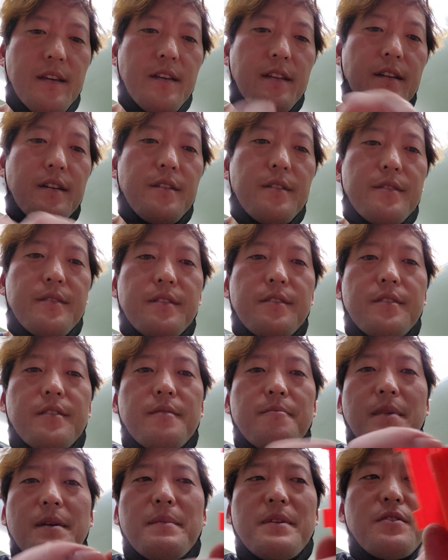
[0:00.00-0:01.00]
you know,
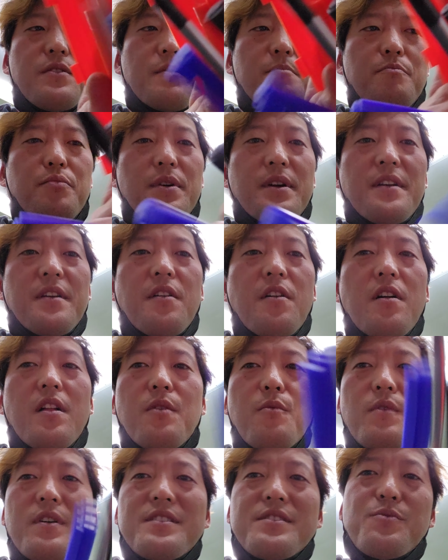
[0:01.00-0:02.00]
maybe you can print it
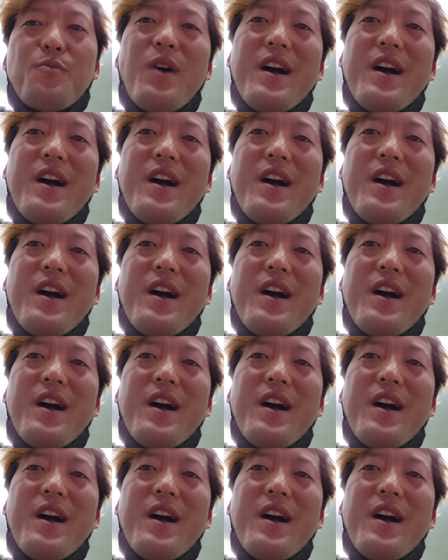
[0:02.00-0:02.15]
all at once.